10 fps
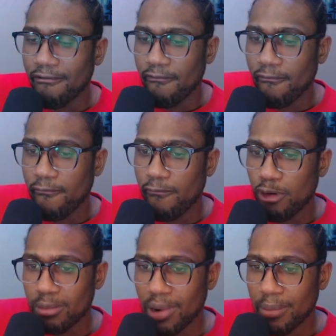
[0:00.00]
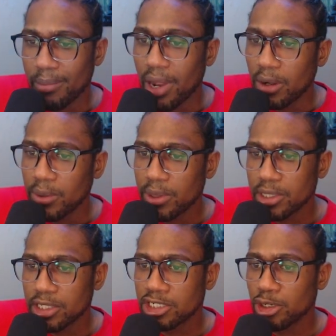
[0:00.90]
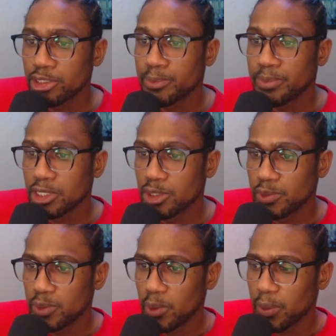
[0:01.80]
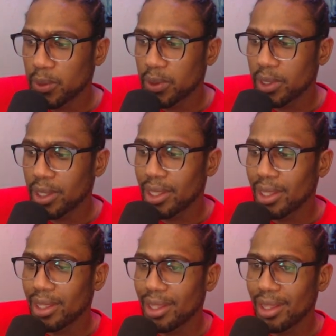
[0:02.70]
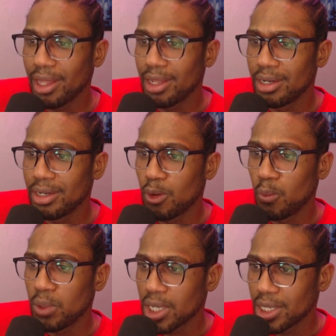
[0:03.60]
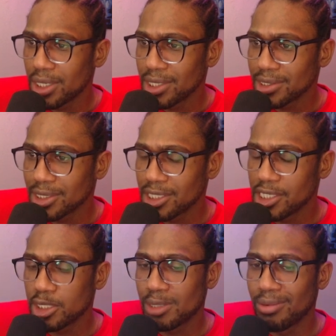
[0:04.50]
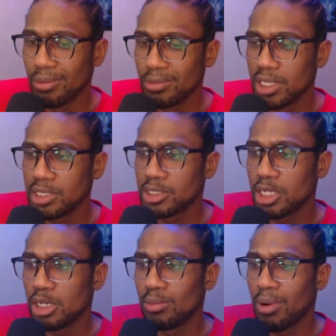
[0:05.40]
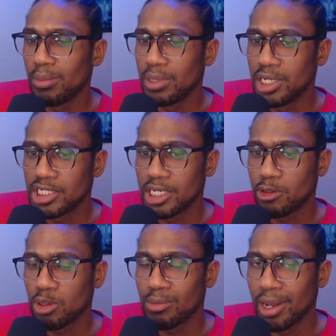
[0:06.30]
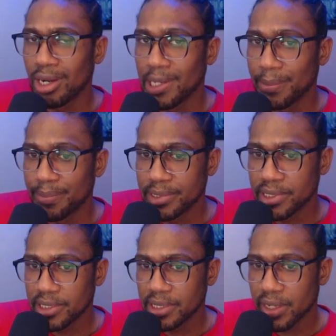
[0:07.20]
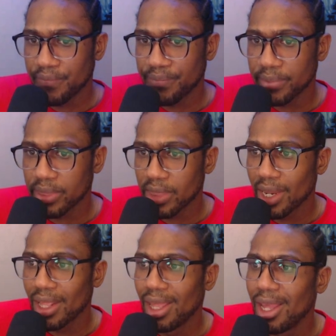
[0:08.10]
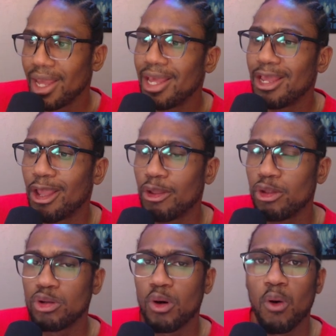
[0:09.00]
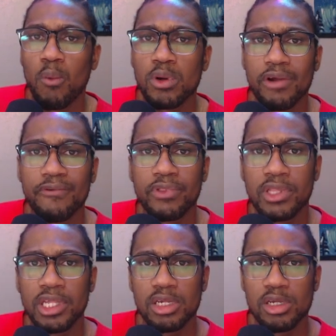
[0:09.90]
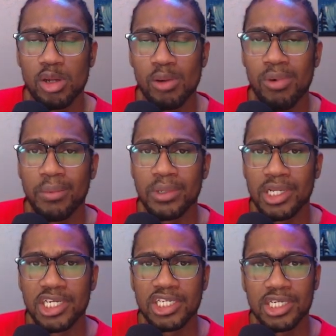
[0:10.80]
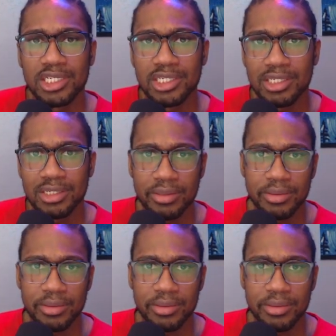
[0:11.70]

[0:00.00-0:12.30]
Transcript: for my mouth shall speak truth, and wickedness is an, abom- is an abomination to my lips. You know, one of the abominations